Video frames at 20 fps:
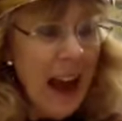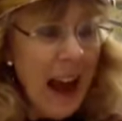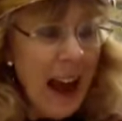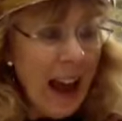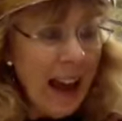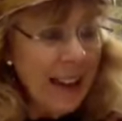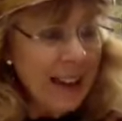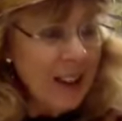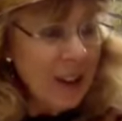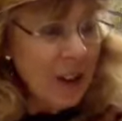
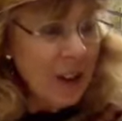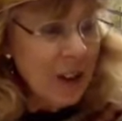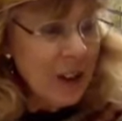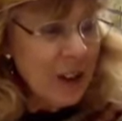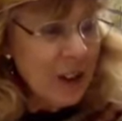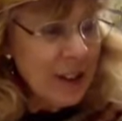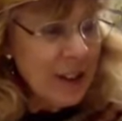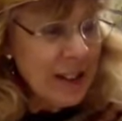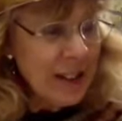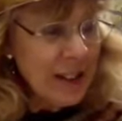And
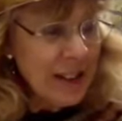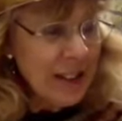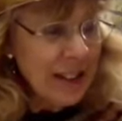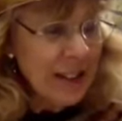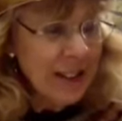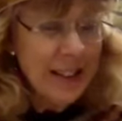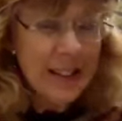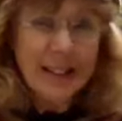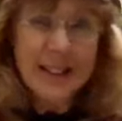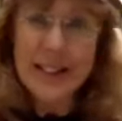God
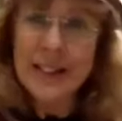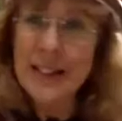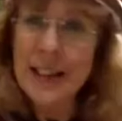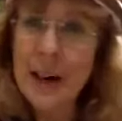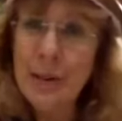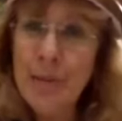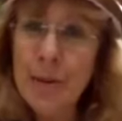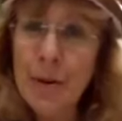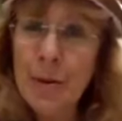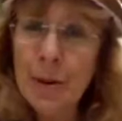said to
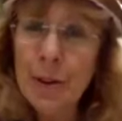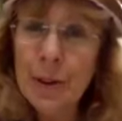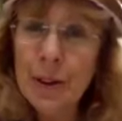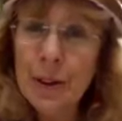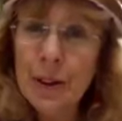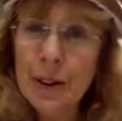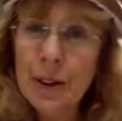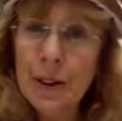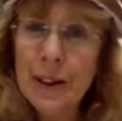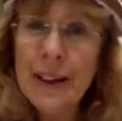Samuel,
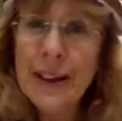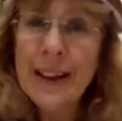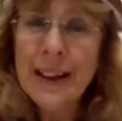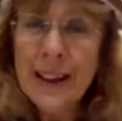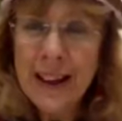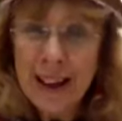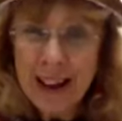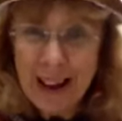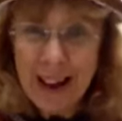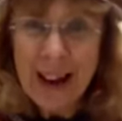
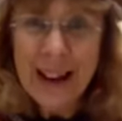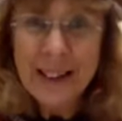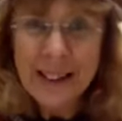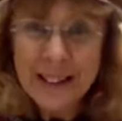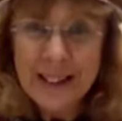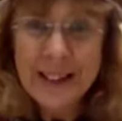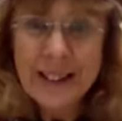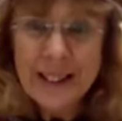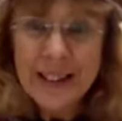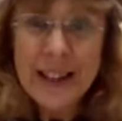
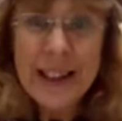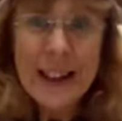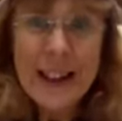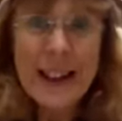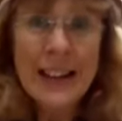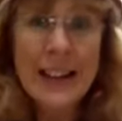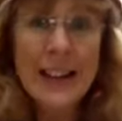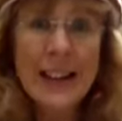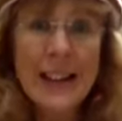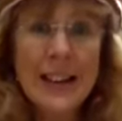yes,
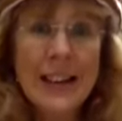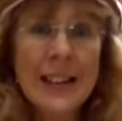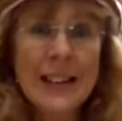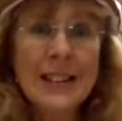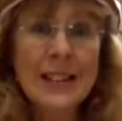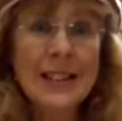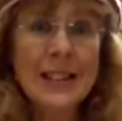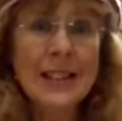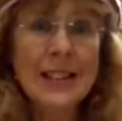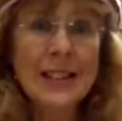
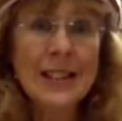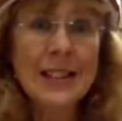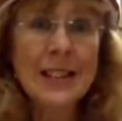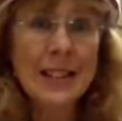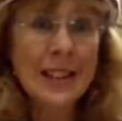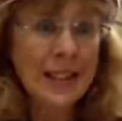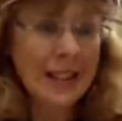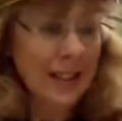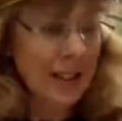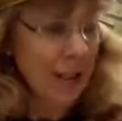this
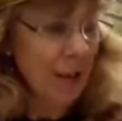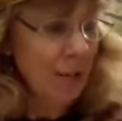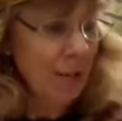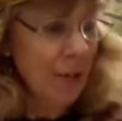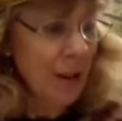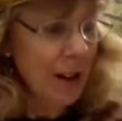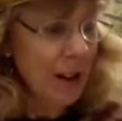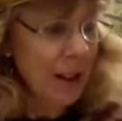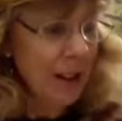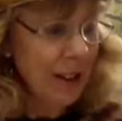is the
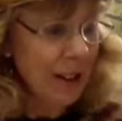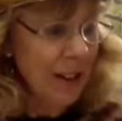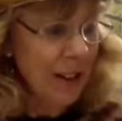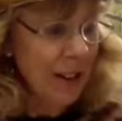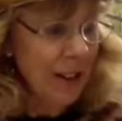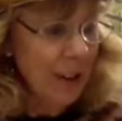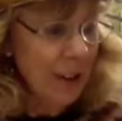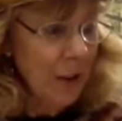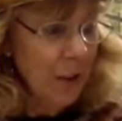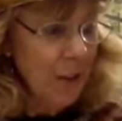one.
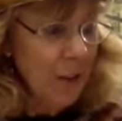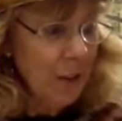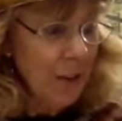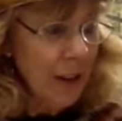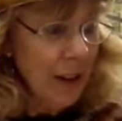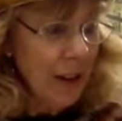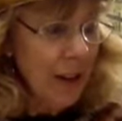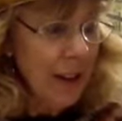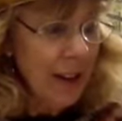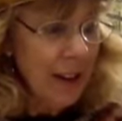
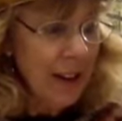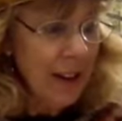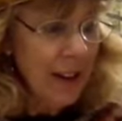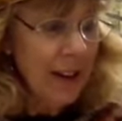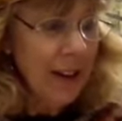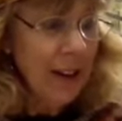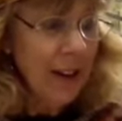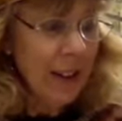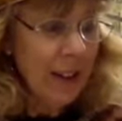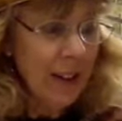
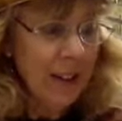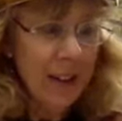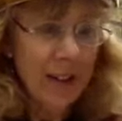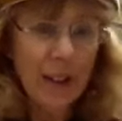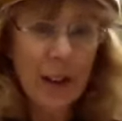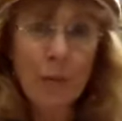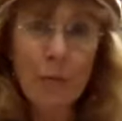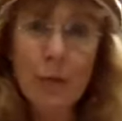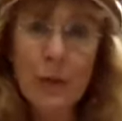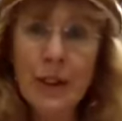He is
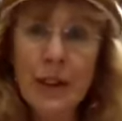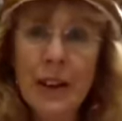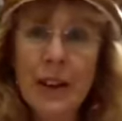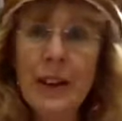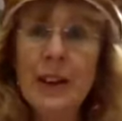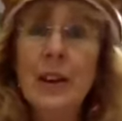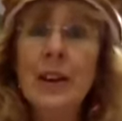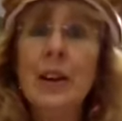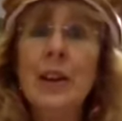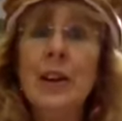somebody
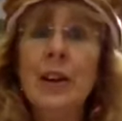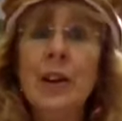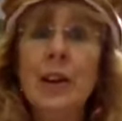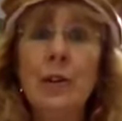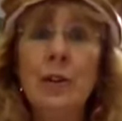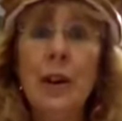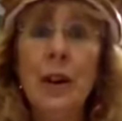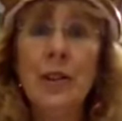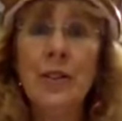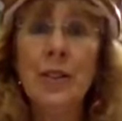who
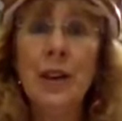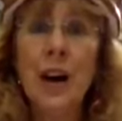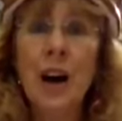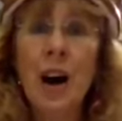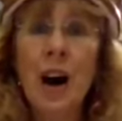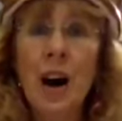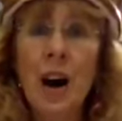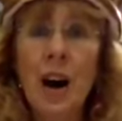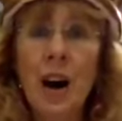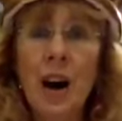has a
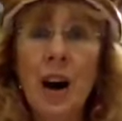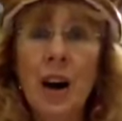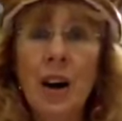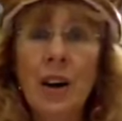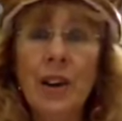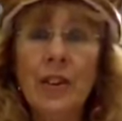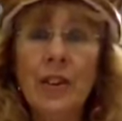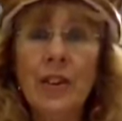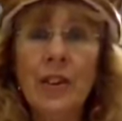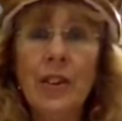
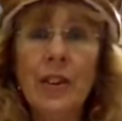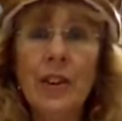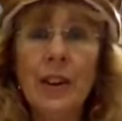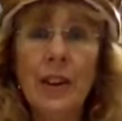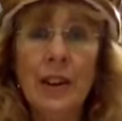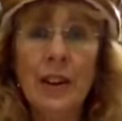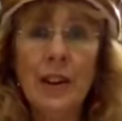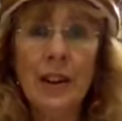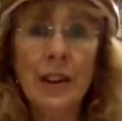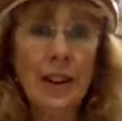heart
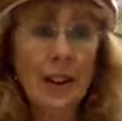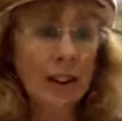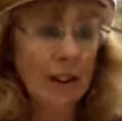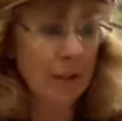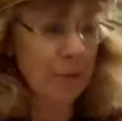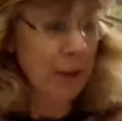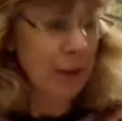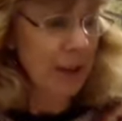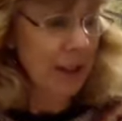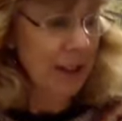like
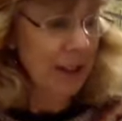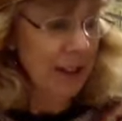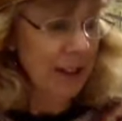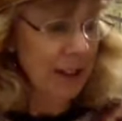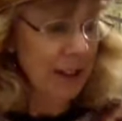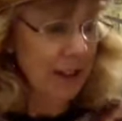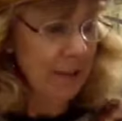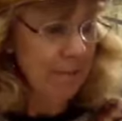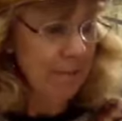mine.